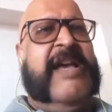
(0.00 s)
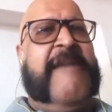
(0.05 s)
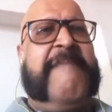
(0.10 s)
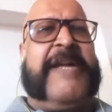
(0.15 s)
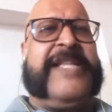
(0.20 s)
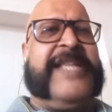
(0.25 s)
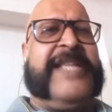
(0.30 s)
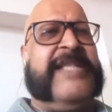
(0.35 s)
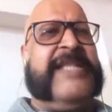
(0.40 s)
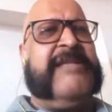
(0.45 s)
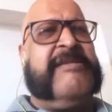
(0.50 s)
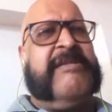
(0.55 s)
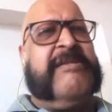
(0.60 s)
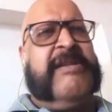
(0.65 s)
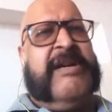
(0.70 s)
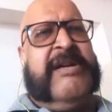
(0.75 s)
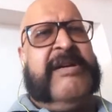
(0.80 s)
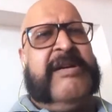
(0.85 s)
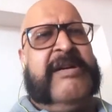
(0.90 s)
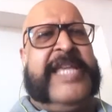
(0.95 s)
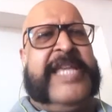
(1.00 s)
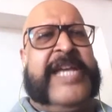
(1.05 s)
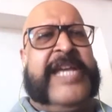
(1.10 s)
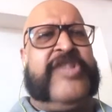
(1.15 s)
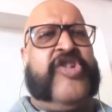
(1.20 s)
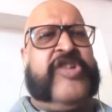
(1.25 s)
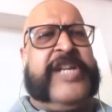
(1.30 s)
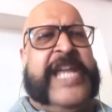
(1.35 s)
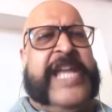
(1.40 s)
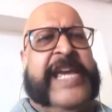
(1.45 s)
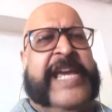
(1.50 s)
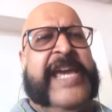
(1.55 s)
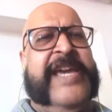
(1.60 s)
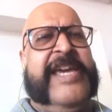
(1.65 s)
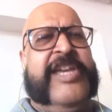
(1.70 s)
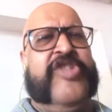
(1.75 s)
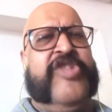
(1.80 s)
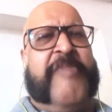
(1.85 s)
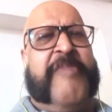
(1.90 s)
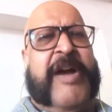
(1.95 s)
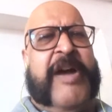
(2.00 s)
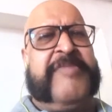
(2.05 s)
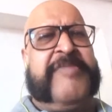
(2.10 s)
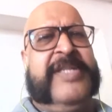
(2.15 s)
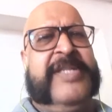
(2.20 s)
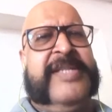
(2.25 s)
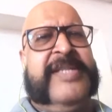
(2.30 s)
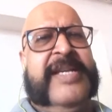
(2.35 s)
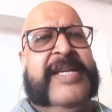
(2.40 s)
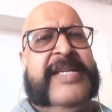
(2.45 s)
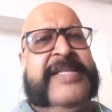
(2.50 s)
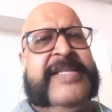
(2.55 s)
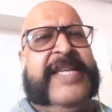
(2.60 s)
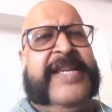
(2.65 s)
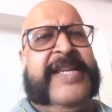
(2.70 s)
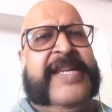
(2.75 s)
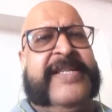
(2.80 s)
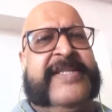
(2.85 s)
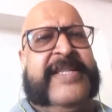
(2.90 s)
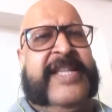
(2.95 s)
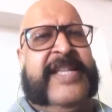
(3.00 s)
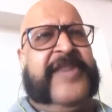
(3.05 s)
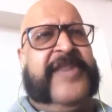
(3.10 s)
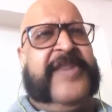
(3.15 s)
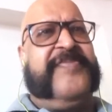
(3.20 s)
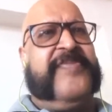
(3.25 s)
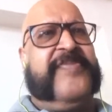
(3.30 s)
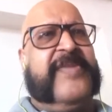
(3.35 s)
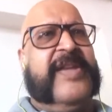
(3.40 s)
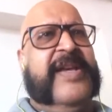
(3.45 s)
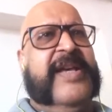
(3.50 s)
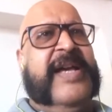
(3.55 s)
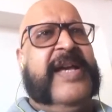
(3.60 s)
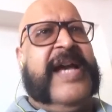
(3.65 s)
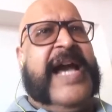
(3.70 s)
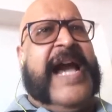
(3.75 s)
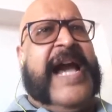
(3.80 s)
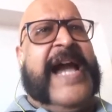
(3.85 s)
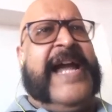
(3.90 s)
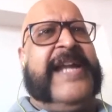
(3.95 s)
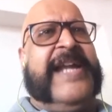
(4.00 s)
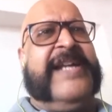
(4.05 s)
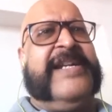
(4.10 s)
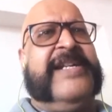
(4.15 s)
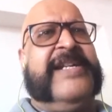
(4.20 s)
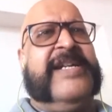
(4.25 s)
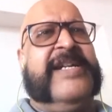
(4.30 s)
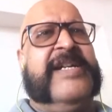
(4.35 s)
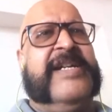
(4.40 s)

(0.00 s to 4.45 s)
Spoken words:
But then they are not taking Enobarbus seriously. And